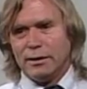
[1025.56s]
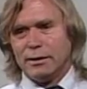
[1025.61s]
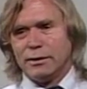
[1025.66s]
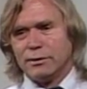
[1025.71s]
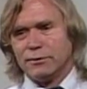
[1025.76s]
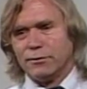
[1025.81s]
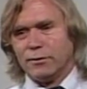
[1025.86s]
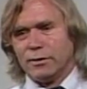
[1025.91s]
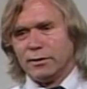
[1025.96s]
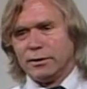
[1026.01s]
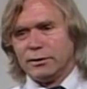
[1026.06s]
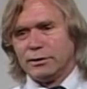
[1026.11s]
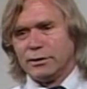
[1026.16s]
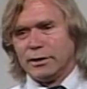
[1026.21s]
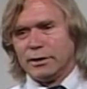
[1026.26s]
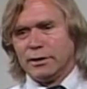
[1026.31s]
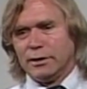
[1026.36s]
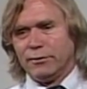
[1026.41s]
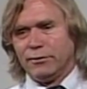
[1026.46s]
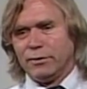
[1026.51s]
is very
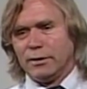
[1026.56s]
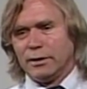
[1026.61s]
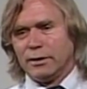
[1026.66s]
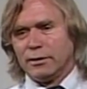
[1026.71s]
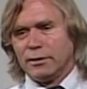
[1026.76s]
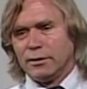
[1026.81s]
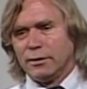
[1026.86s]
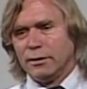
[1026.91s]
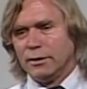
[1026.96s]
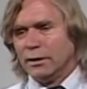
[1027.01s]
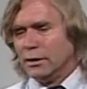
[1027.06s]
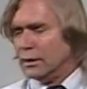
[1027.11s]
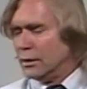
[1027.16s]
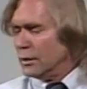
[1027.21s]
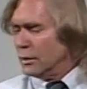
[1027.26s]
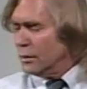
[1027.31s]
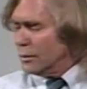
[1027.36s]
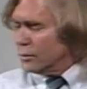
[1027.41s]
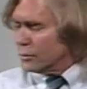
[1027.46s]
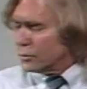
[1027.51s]
significant.
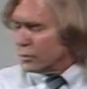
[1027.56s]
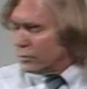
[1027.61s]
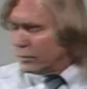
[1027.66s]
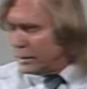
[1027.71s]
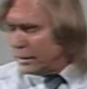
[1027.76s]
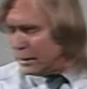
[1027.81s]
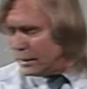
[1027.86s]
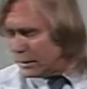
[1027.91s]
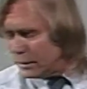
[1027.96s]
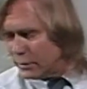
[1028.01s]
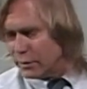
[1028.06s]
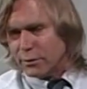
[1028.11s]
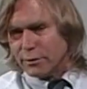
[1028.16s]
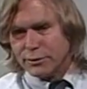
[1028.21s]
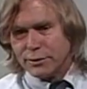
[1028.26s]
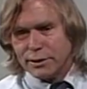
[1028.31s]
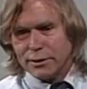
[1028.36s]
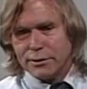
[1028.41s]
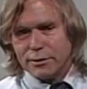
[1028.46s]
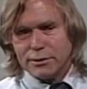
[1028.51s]
So we need
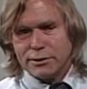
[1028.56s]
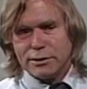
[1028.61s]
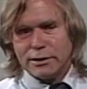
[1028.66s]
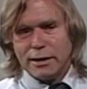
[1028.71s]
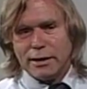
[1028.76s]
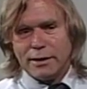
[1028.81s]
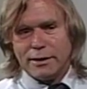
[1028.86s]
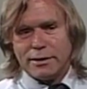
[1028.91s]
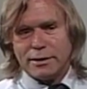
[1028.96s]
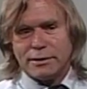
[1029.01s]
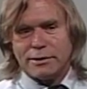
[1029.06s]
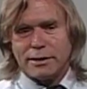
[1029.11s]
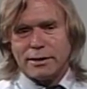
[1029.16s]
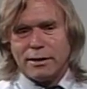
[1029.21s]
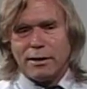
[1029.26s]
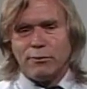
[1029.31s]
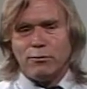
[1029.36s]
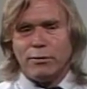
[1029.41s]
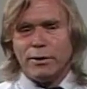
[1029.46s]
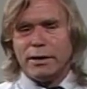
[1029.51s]
those understandings, and
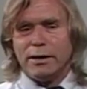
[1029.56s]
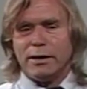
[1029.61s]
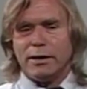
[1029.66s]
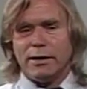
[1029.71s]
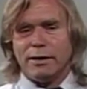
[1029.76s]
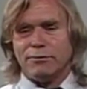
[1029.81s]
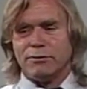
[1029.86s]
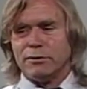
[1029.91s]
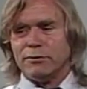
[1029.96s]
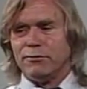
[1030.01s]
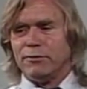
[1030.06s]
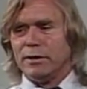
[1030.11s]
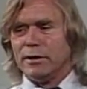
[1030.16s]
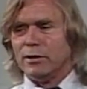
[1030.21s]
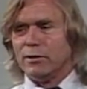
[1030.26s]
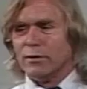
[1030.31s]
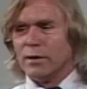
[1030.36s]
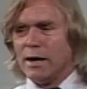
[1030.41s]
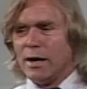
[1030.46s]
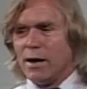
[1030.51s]
then we have to
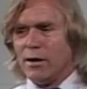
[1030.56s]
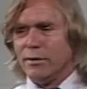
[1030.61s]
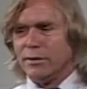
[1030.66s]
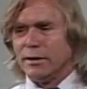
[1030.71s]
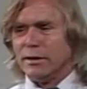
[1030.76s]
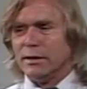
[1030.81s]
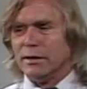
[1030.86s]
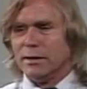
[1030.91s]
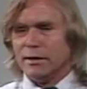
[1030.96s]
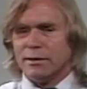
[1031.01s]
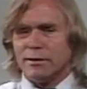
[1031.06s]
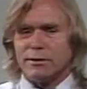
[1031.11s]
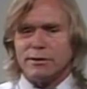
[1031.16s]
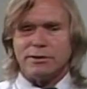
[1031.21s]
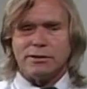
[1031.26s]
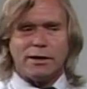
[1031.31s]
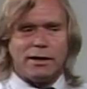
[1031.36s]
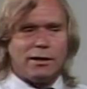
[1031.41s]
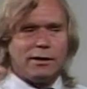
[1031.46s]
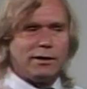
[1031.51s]
figure out, in
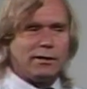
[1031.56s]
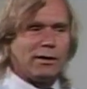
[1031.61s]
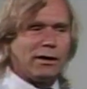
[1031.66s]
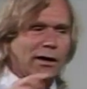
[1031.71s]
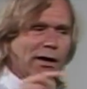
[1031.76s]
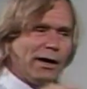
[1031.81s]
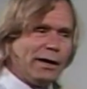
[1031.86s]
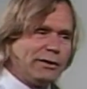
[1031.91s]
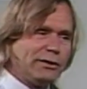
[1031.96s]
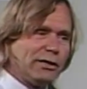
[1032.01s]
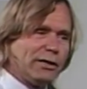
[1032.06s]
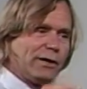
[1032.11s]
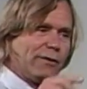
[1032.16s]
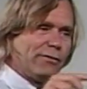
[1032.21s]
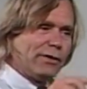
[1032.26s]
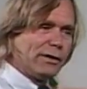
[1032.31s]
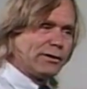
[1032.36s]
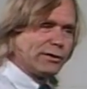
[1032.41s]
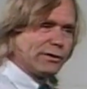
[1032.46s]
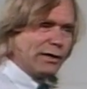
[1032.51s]
understanding the logic
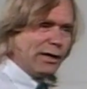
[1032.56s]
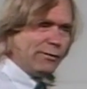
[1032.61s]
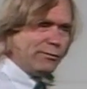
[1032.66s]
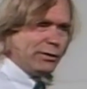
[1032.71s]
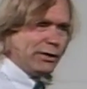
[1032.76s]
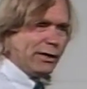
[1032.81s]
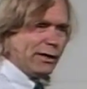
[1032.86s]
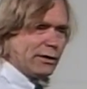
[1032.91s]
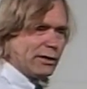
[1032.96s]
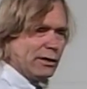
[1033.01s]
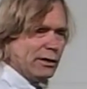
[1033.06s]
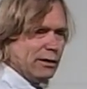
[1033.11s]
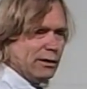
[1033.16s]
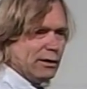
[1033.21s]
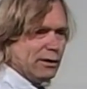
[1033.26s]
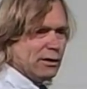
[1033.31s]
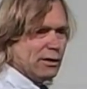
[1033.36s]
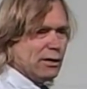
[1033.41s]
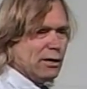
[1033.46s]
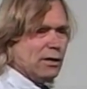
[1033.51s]
of our subject,
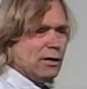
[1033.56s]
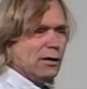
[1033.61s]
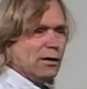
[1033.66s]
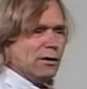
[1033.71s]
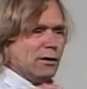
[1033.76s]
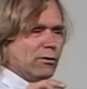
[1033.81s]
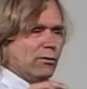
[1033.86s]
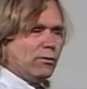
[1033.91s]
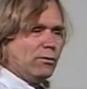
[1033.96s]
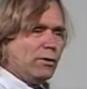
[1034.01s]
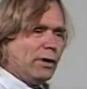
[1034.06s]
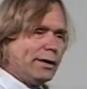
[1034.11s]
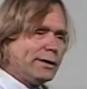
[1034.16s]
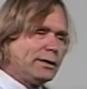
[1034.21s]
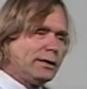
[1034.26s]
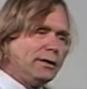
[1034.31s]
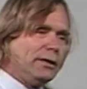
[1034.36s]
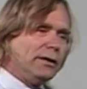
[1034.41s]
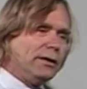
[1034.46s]
what